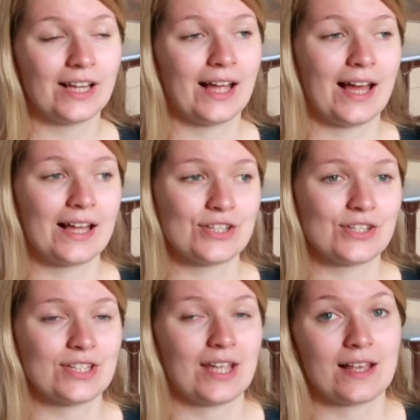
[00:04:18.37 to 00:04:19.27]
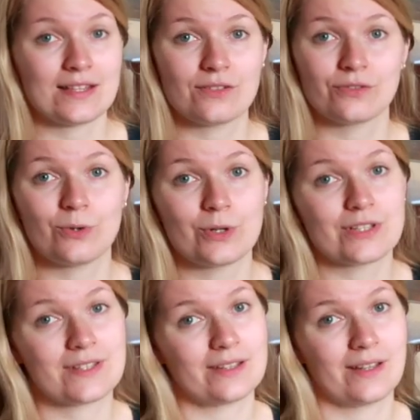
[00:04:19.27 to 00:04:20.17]
and she has, of
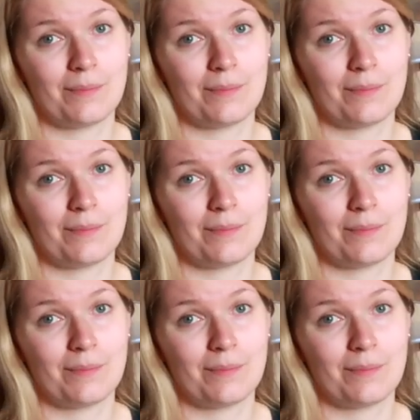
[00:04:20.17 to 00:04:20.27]
course,